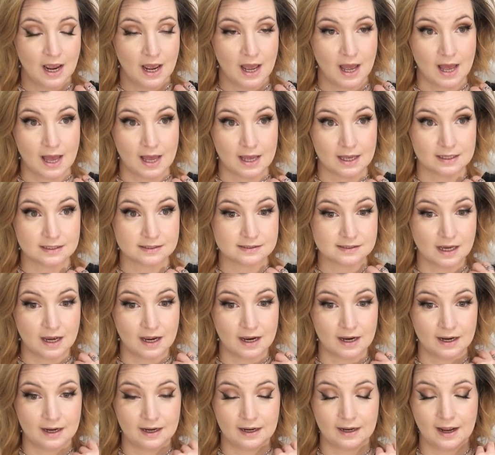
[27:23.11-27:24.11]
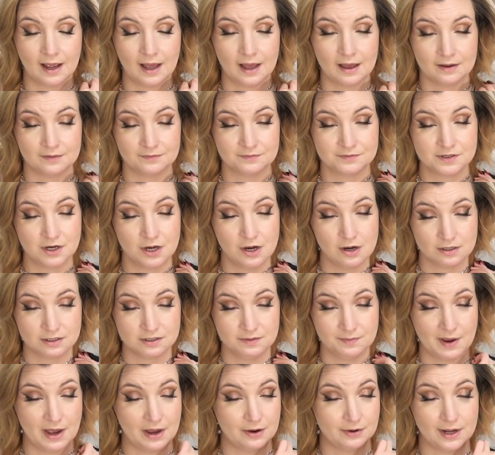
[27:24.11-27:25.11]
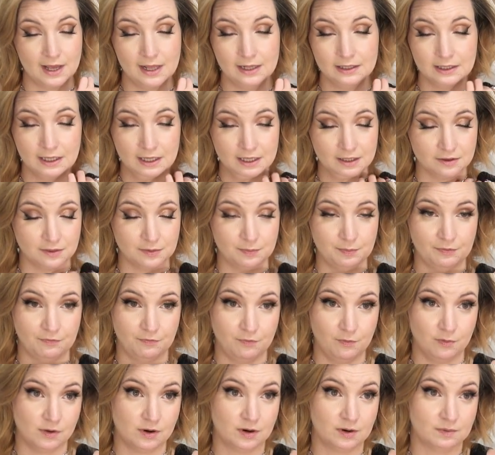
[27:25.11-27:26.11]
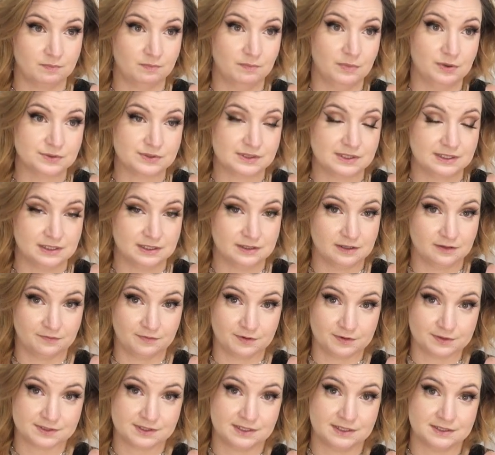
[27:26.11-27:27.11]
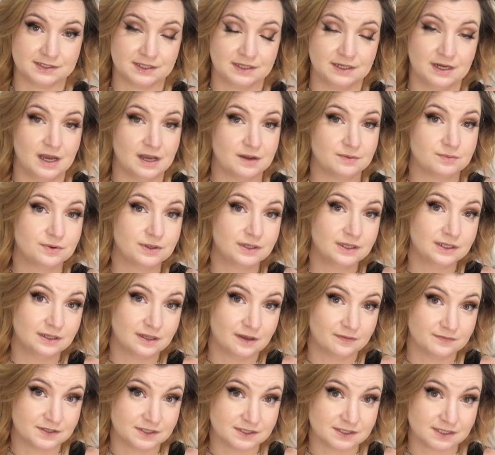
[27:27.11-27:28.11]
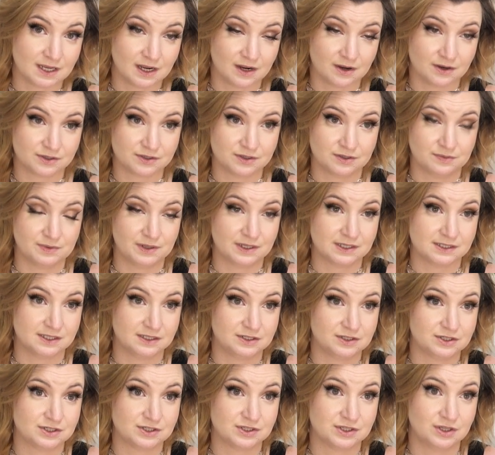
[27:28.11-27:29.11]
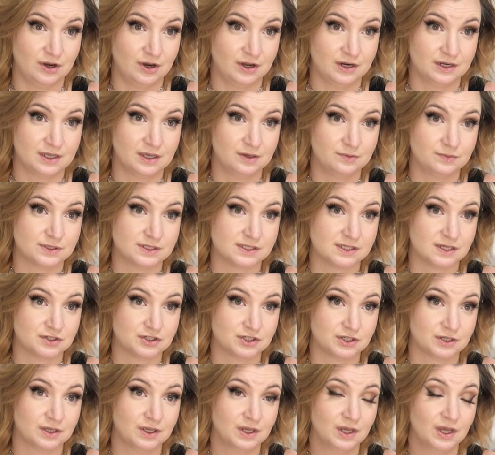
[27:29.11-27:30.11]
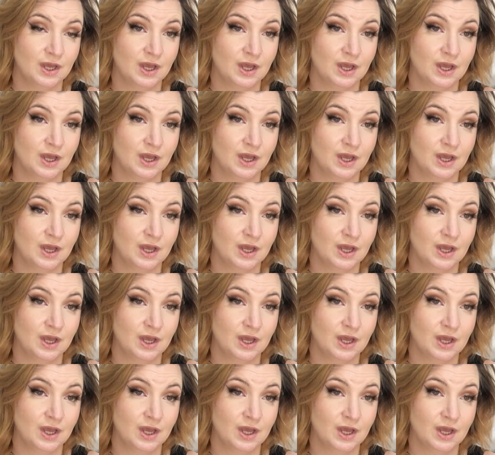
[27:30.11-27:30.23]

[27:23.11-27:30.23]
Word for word: as I have talked about at length before, mostly in the first season, I really loved his character because I just thought he was such a,